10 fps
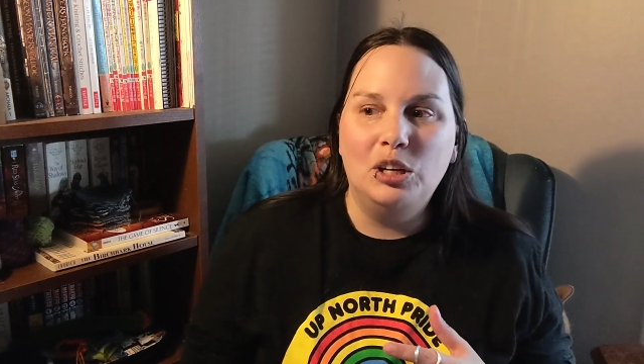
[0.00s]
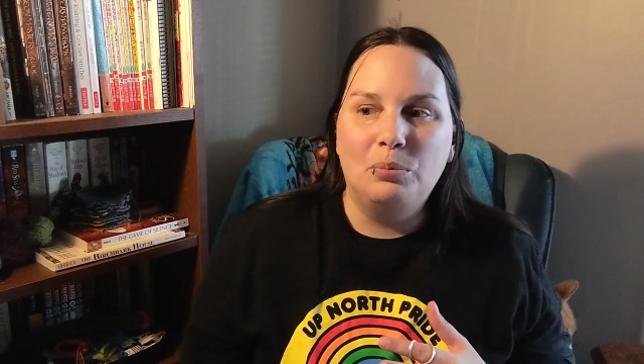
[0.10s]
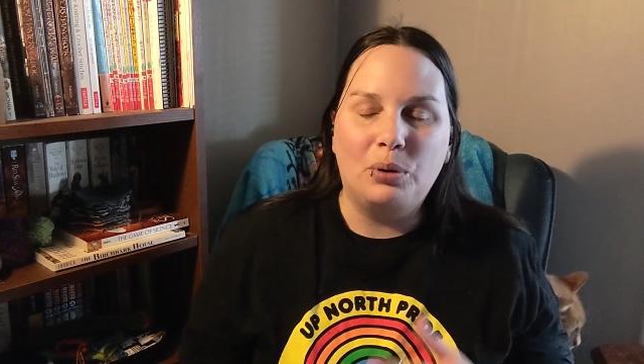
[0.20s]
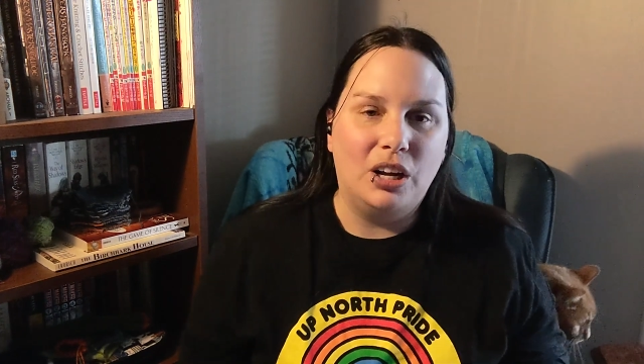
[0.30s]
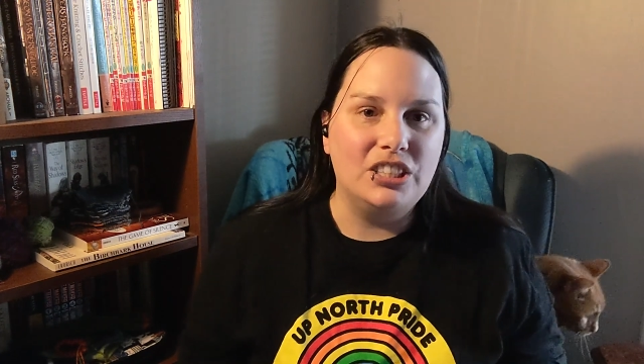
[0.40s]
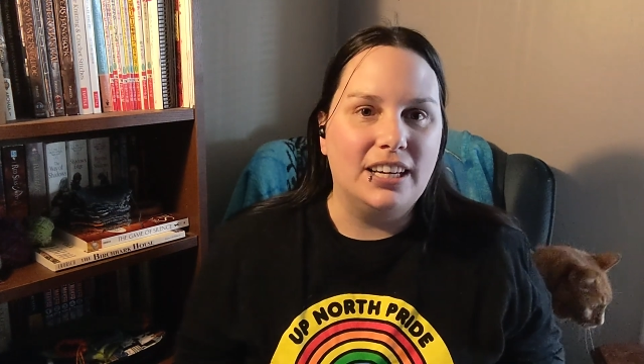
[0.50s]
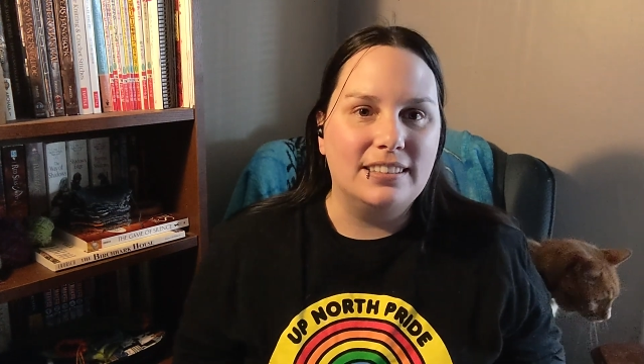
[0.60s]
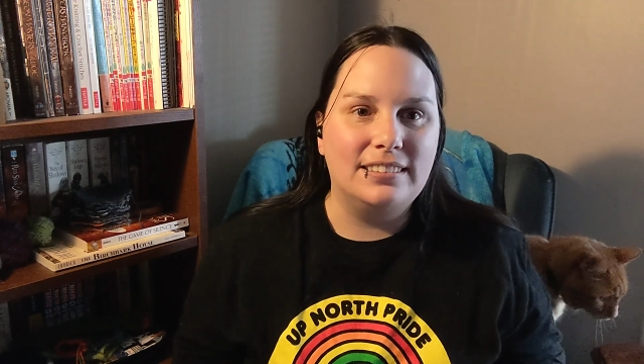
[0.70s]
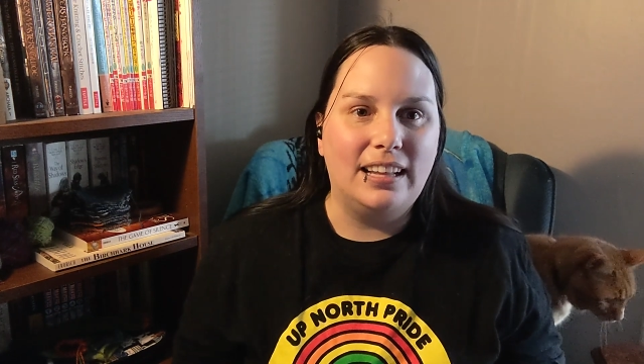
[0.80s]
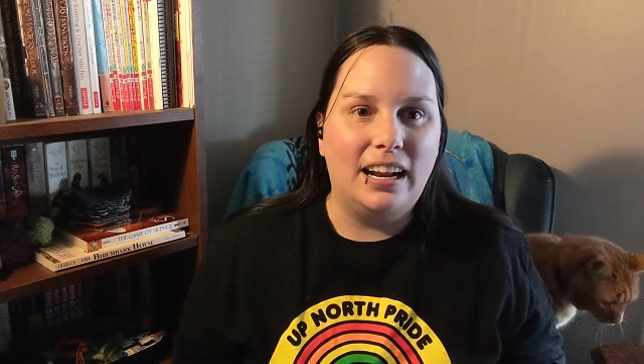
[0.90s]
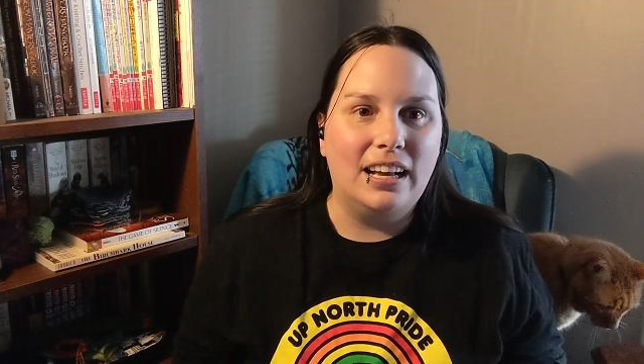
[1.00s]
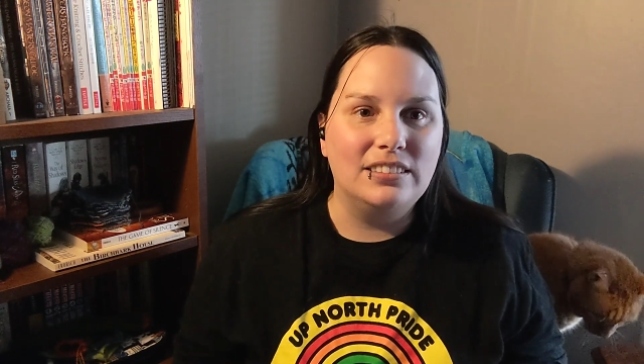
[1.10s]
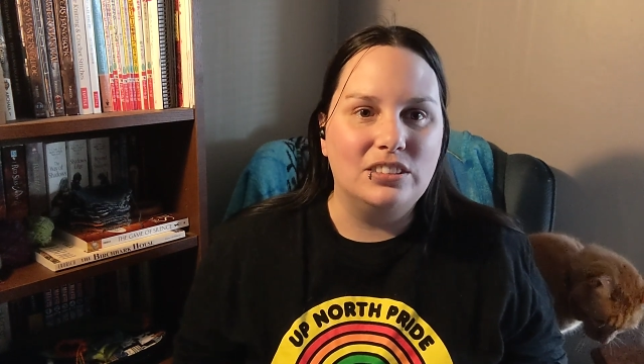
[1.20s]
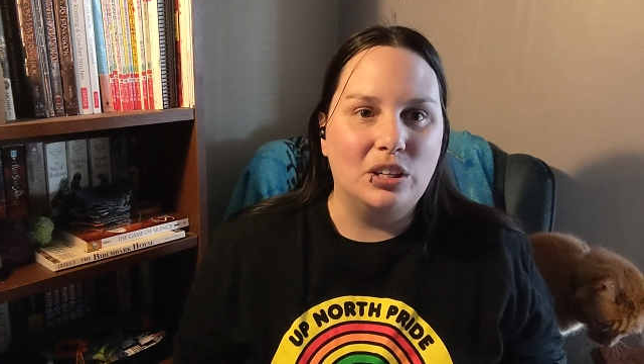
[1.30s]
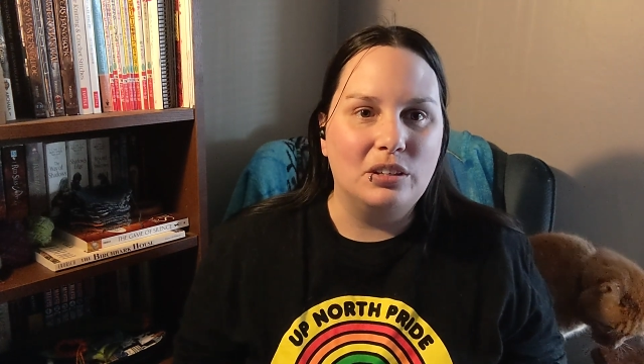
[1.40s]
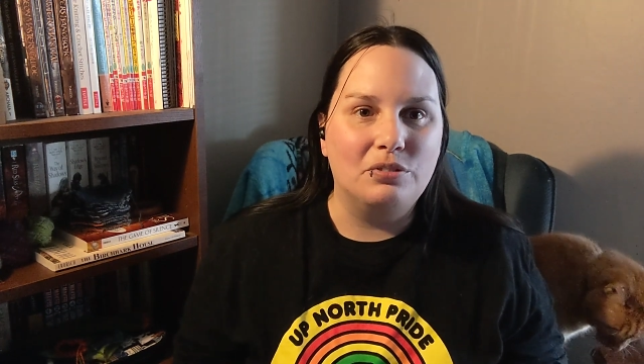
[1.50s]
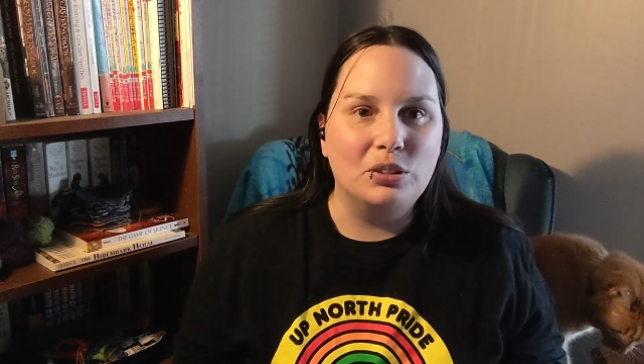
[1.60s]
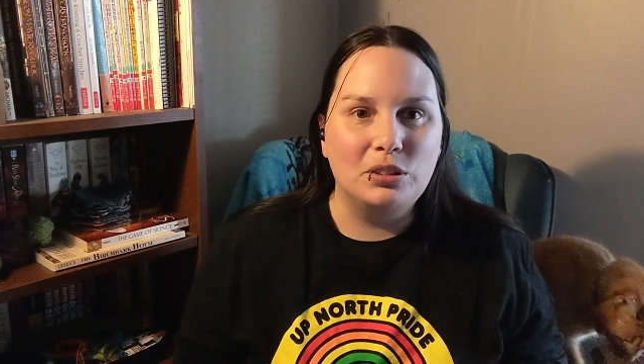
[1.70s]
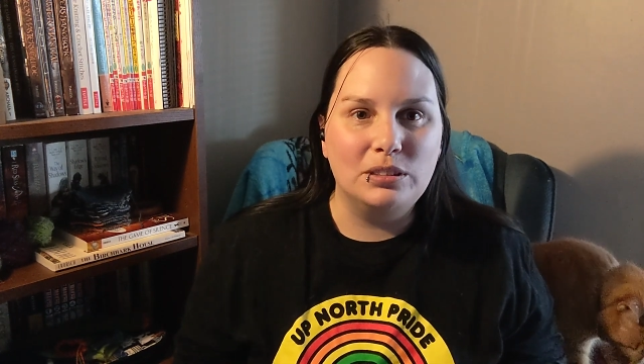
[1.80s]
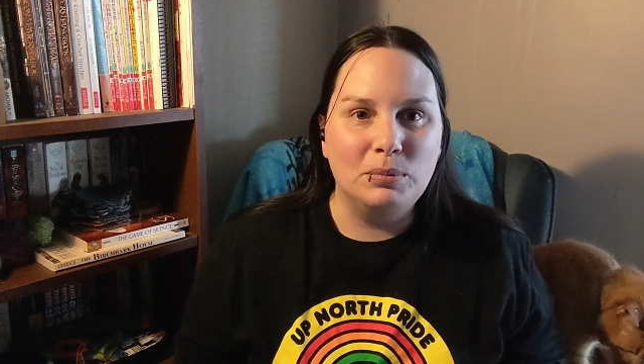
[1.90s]
projects that I got started for
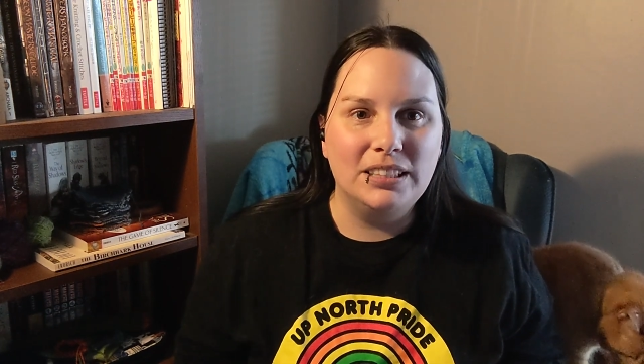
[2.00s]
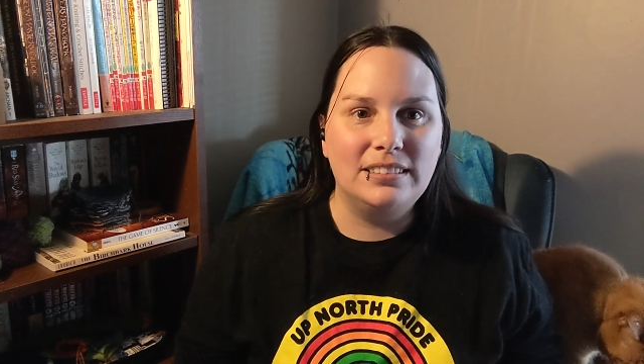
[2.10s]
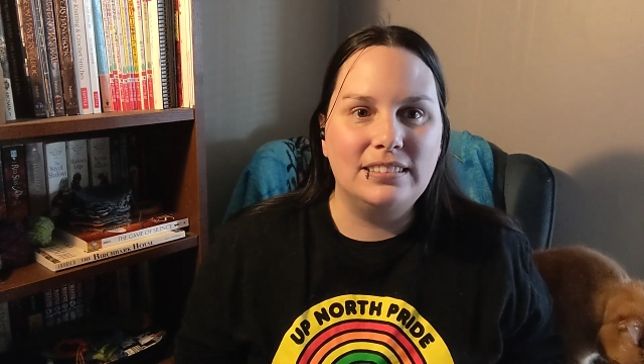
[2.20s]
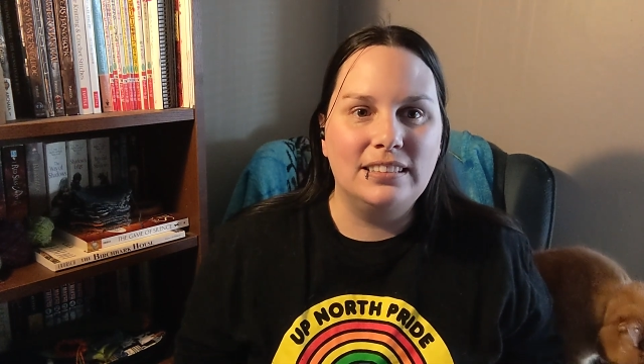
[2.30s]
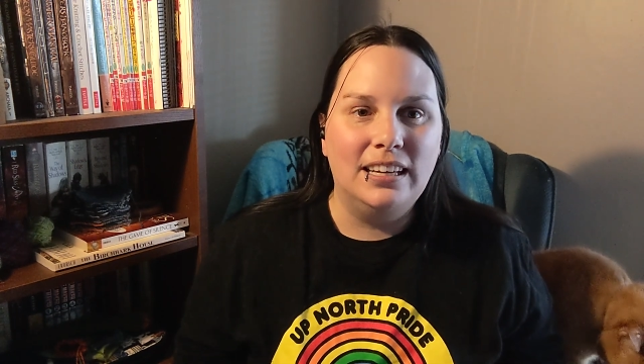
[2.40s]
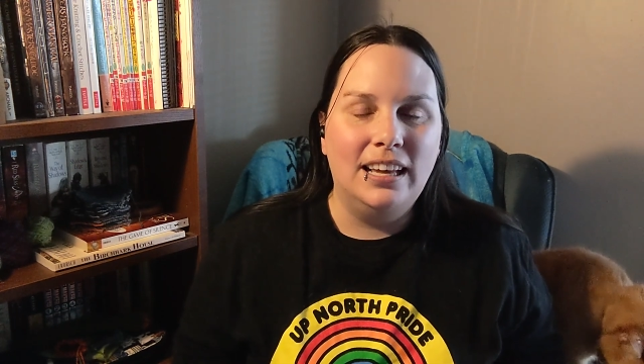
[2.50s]
Christmas.